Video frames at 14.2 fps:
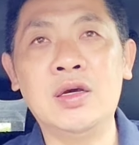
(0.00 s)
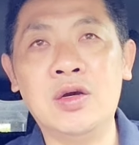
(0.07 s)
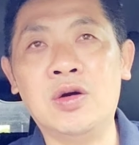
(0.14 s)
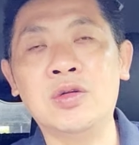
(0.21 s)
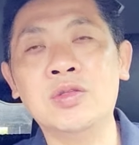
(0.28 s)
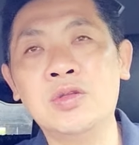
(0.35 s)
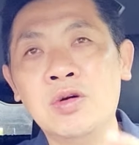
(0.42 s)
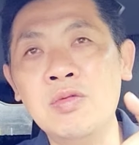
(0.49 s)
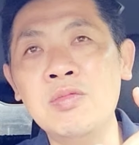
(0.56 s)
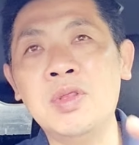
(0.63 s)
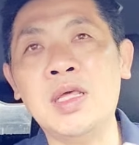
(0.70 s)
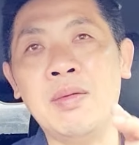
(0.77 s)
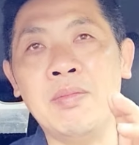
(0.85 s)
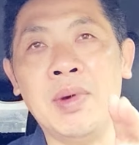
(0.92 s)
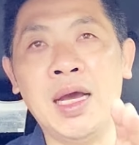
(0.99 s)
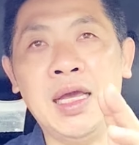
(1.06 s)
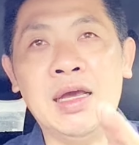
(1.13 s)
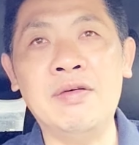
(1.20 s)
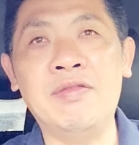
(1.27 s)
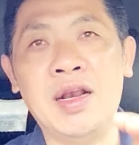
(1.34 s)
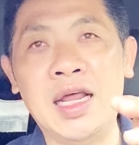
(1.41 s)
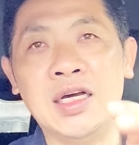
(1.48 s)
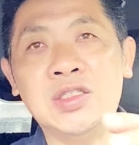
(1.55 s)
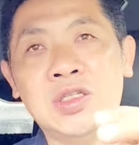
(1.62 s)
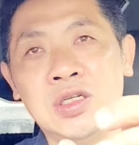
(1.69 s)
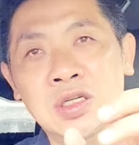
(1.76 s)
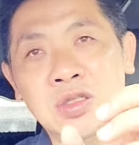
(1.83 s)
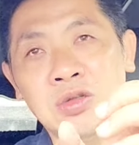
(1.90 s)
Condo, they might have a
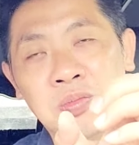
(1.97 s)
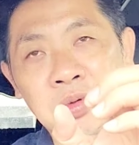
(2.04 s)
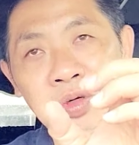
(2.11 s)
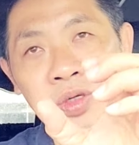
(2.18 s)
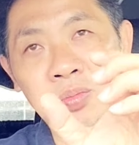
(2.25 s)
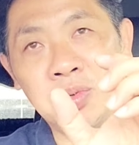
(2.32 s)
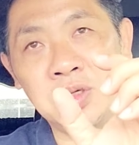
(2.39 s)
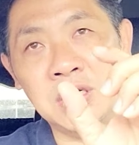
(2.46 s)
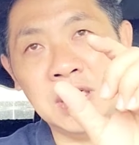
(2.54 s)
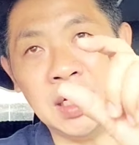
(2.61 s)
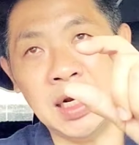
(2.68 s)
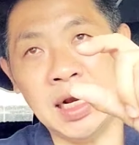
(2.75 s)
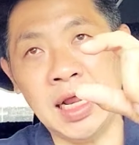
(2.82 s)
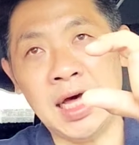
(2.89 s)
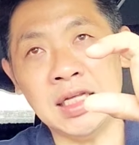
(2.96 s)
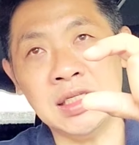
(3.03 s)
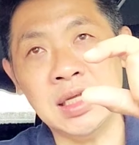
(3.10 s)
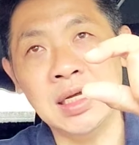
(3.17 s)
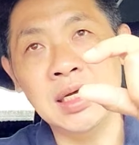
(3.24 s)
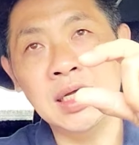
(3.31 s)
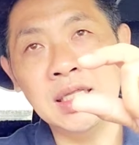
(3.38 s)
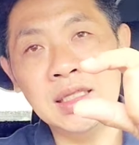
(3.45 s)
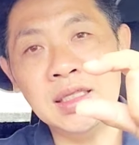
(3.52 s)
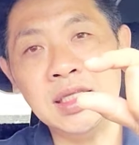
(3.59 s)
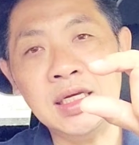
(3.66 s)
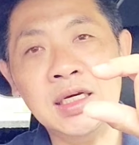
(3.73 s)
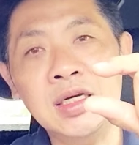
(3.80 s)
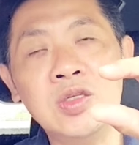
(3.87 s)
luxury to put in a large,
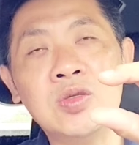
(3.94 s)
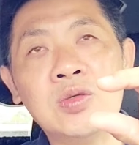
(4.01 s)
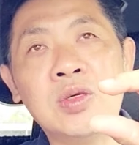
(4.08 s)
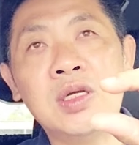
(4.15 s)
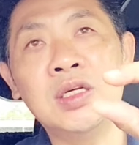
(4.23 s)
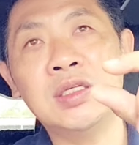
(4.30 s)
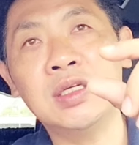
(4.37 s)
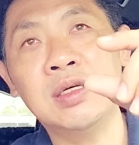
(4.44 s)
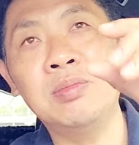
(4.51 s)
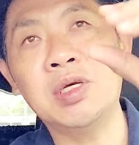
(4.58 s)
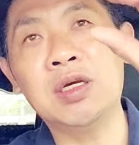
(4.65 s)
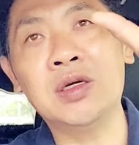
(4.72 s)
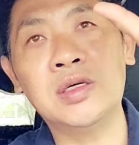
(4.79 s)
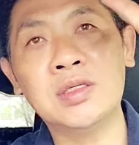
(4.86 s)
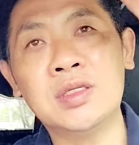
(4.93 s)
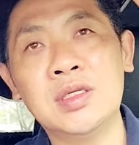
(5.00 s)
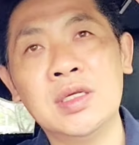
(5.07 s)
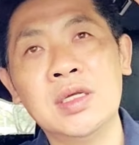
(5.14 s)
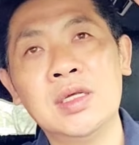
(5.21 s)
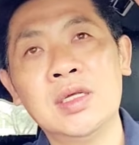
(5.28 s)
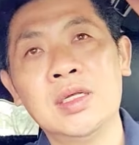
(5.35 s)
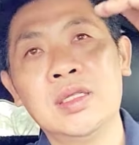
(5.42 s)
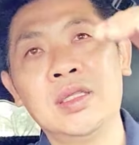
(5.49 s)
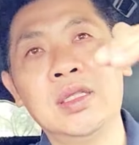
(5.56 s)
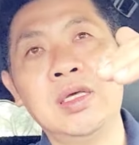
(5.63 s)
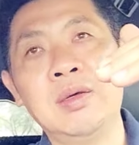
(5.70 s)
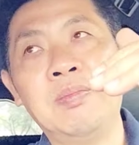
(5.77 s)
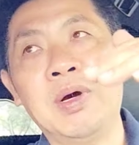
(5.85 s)
thicker insulation because
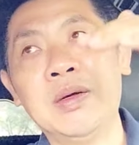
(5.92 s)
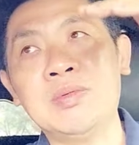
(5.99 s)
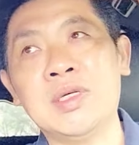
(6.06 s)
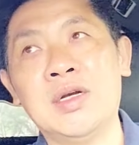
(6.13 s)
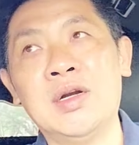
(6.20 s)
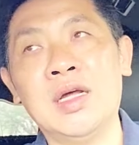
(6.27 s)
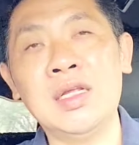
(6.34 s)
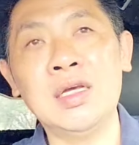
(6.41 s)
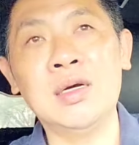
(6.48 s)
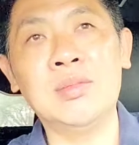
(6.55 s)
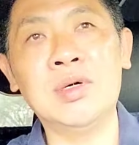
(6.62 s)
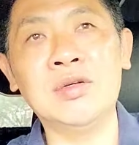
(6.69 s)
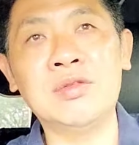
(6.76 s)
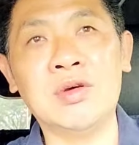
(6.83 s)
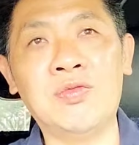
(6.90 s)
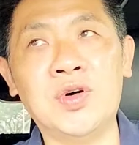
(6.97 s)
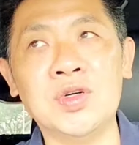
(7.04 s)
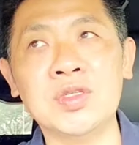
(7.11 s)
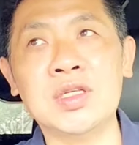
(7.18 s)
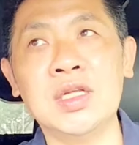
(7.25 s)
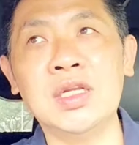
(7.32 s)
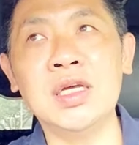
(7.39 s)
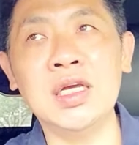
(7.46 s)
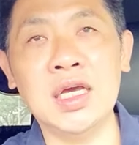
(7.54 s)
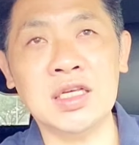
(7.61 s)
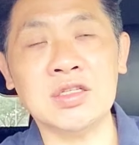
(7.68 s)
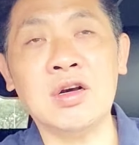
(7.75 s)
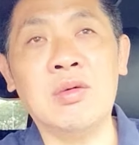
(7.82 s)
the pipes are running above the false ceiling. It
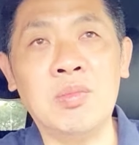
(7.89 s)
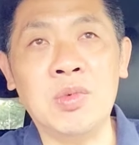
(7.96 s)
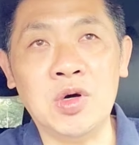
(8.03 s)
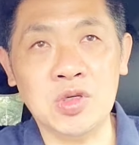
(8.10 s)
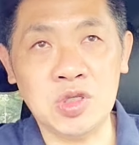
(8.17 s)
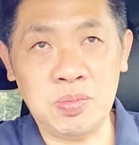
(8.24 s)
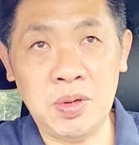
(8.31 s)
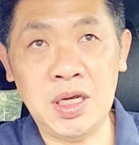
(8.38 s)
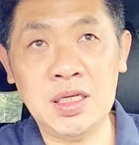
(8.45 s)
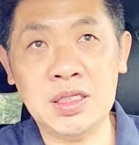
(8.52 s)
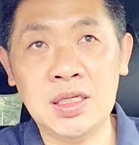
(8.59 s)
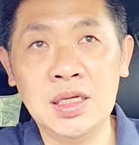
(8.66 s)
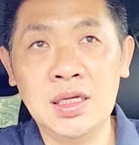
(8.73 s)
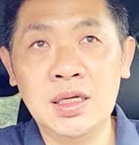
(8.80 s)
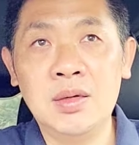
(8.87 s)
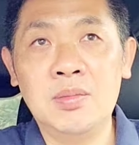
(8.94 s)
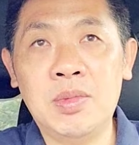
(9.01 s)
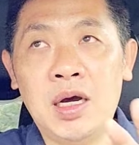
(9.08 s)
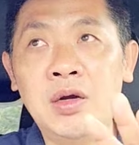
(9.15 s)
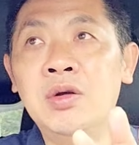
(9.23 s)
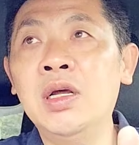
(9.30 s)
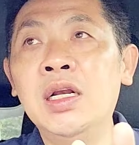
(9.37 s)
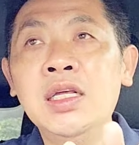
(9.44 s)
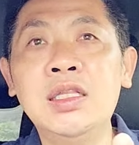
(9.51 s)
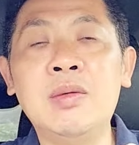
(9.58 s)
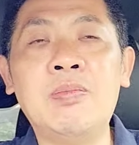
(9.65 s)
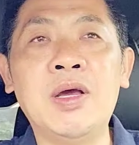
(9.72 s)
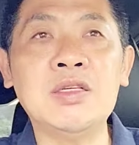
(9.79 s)
has got more space, but really
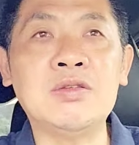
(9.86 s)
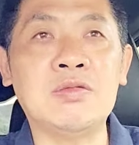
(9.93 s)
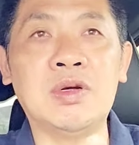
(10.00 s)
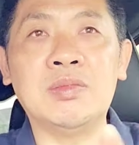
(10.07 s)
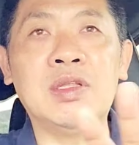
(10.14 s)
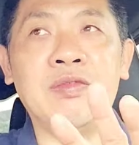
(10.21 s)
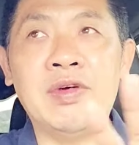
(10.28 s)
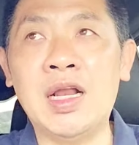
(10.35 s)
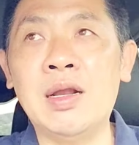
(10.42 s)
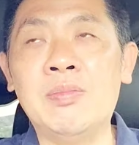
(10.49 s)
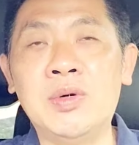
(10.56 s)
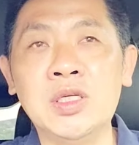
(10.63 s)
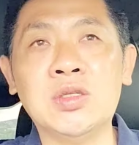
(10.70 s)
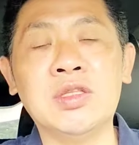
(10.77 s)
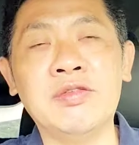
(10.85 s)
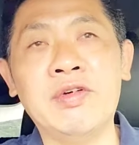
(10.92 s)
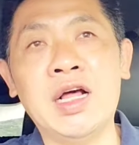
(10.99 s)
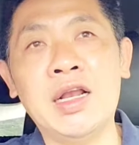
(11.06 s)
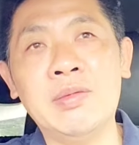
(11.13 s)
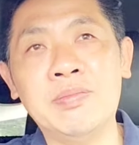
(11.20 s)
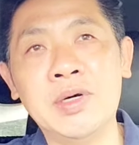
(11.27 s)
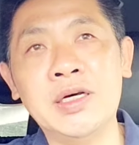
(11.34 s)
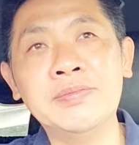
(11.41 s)
depends from developer to developer.